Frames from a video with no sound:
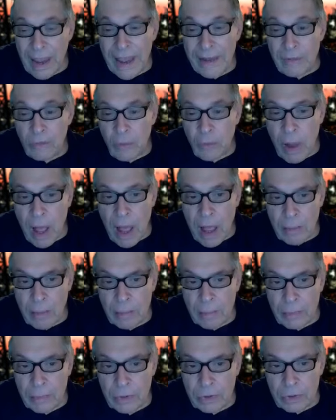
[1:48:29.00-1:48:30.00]
And Rahm.
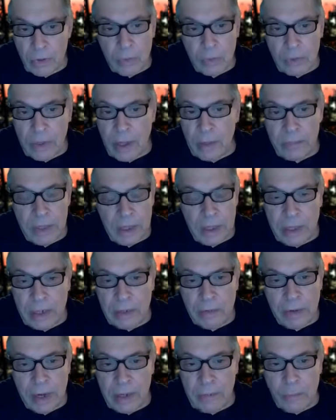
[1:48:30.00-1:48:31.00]
Don't let me
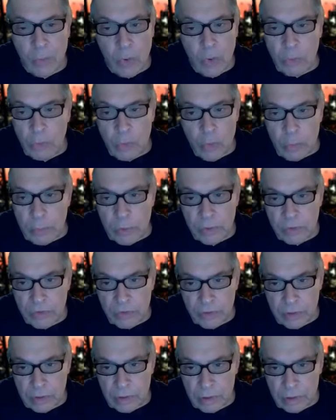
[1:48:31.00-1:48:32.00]
hear any more
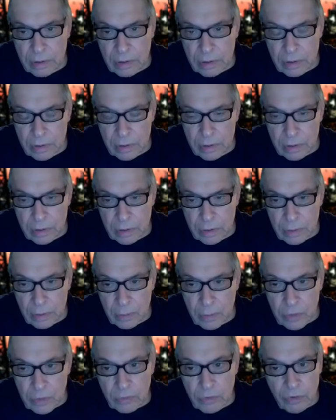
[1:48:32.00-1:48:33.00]
rumors
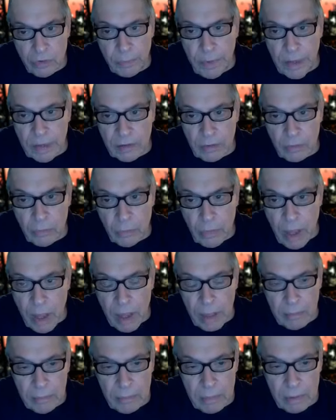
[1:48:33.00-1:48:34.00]
with respect to
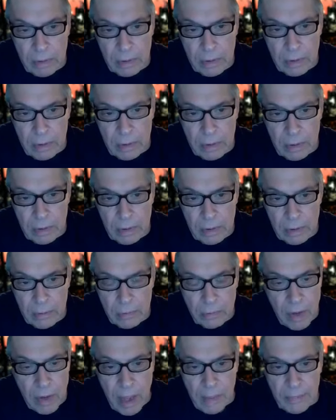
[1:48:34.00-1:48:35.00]
Rahm.
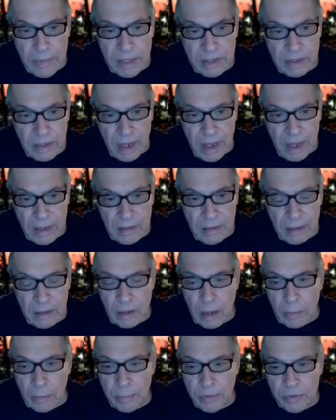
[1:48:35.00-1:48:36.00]
Rahm and
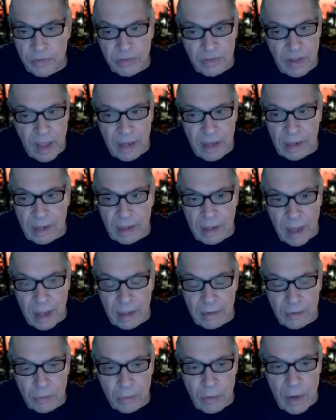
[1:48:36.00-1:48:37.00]
Tanden are persona
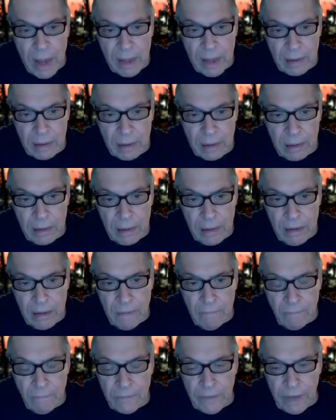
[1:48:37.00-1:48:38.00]
non grata
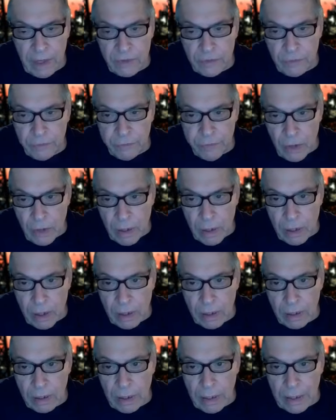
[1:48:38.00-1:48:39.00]
as
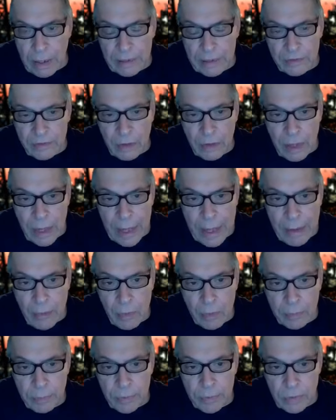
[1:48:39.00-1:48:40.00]
far as
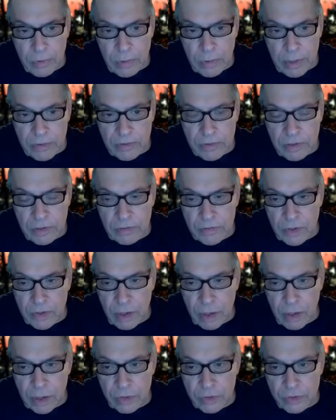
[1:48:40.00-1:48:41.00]
our progressives
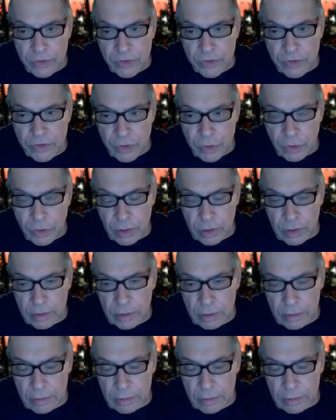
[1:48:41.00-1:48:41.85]
are concerned.